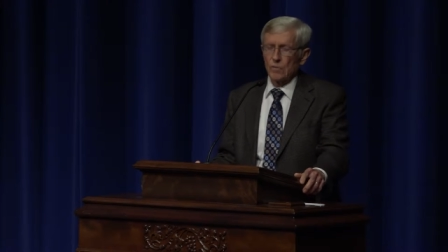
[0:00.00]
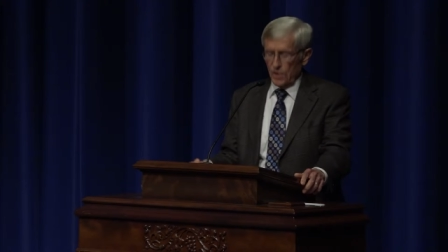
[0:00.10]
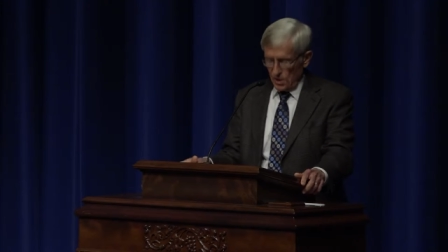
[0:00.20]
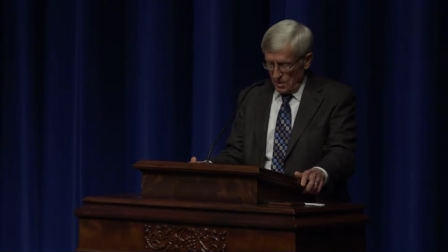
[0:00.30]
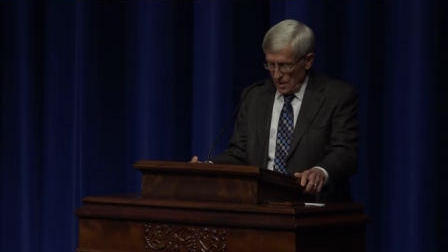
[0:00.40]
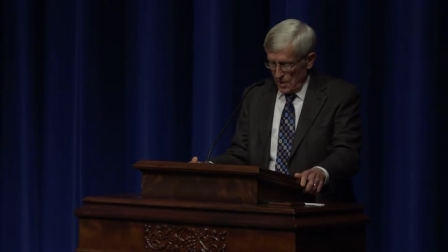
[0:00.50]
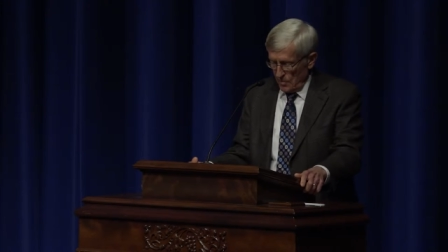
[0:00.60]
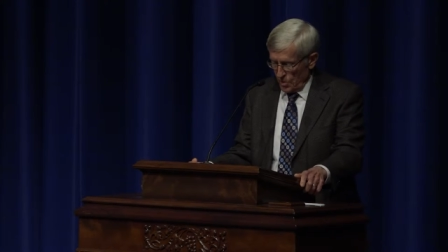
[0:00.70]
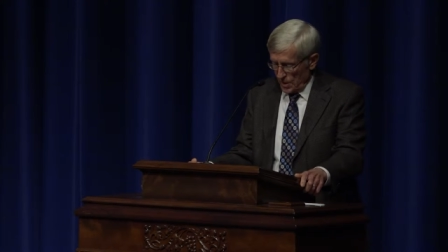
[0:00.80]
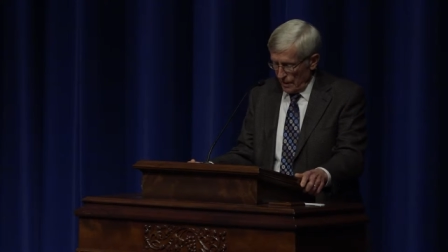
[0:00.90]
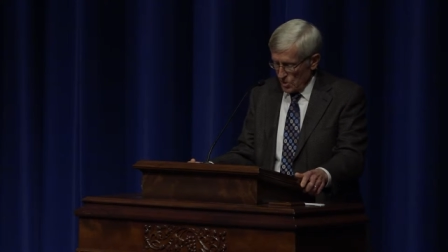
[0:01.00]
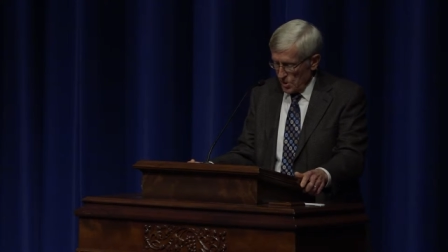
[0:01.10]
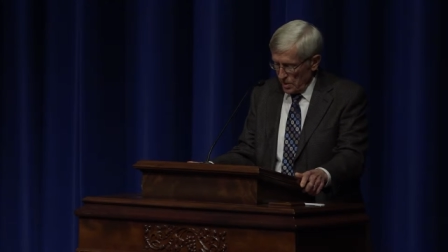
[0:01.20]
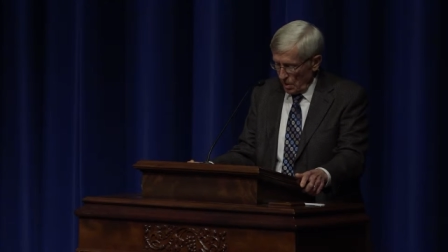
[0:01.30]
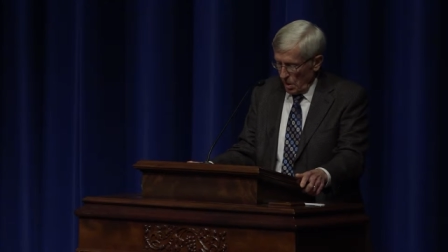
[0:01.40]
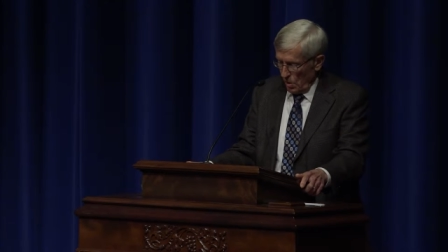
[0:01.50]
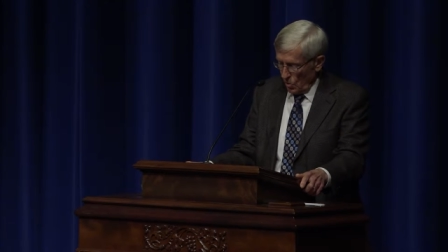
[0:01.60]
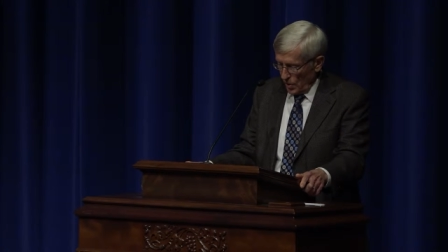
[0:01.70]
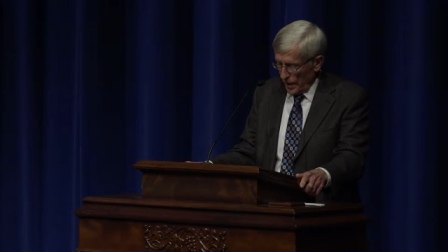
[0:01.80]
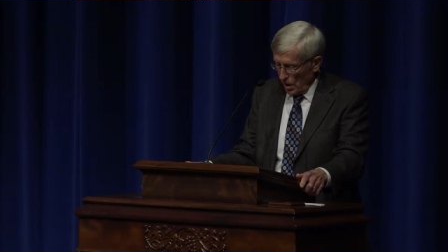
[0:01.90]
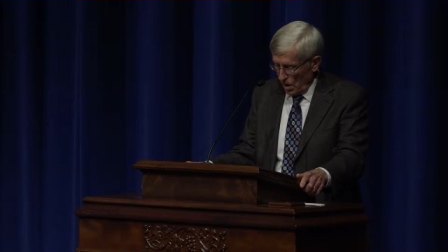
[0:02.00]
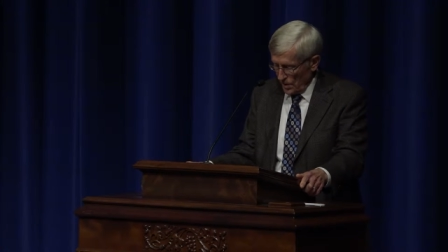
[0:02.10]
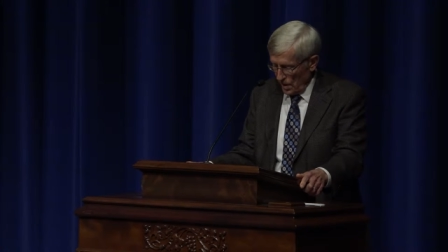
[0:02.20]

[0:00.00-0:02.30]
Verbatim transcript: but, but they were still holding on.